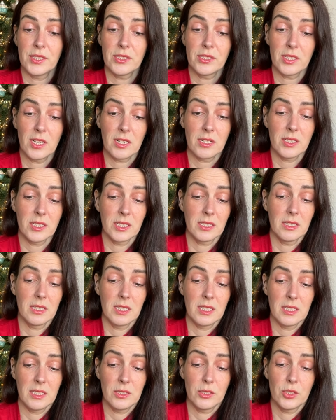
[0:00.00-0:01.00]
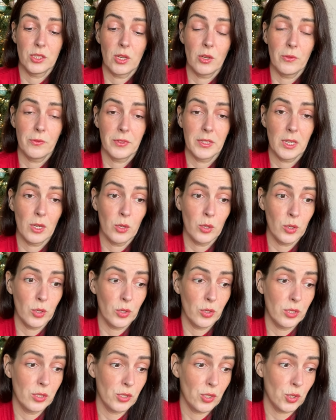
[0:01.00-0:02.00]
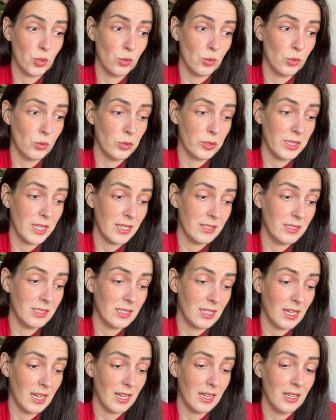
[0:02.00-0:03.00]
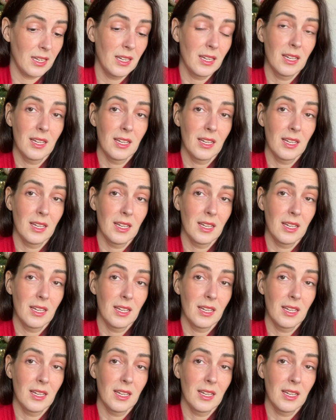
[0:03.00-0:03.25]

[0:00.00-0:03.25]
starting the Sophie hood shawl yesterday,